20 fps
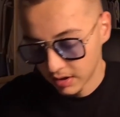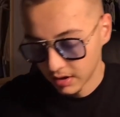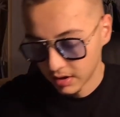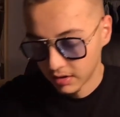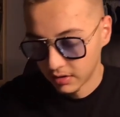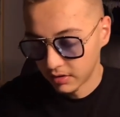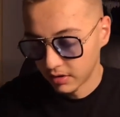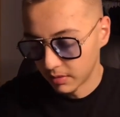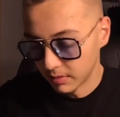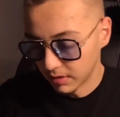
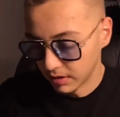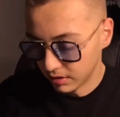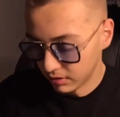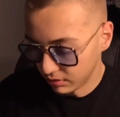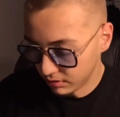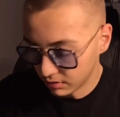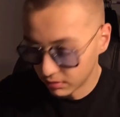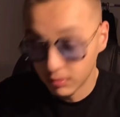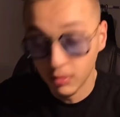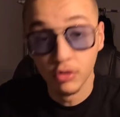someone who
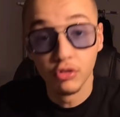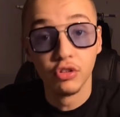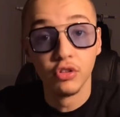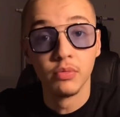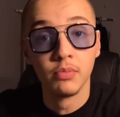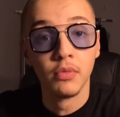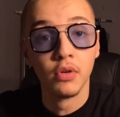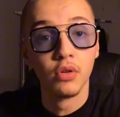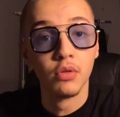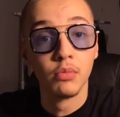watches
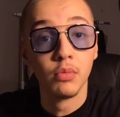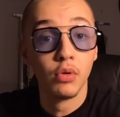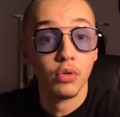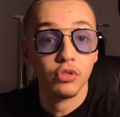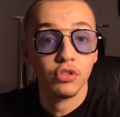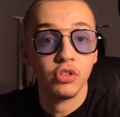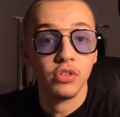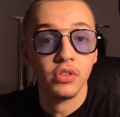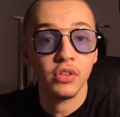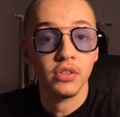
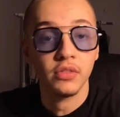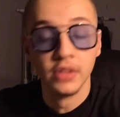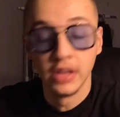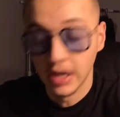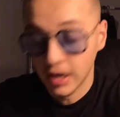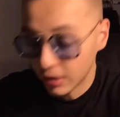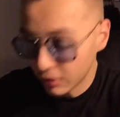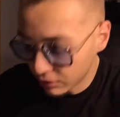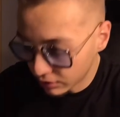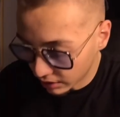these
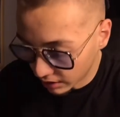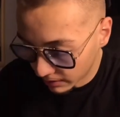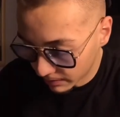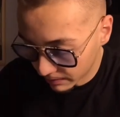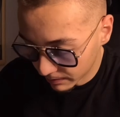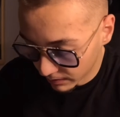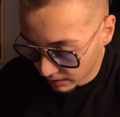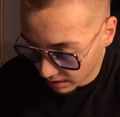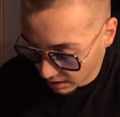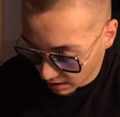
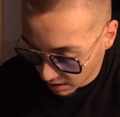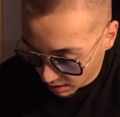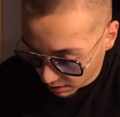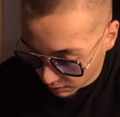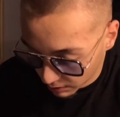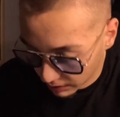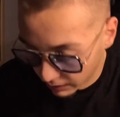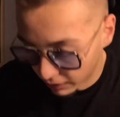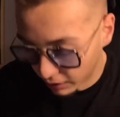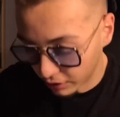videos,
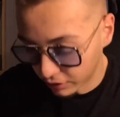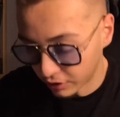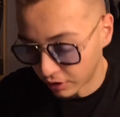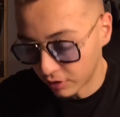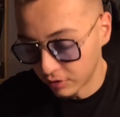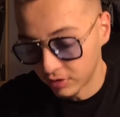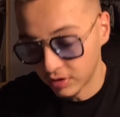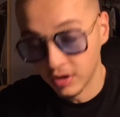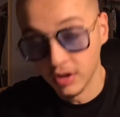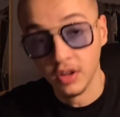we first go
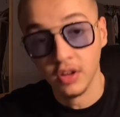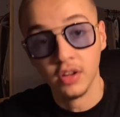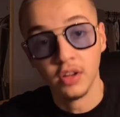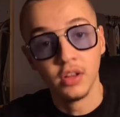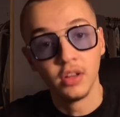to the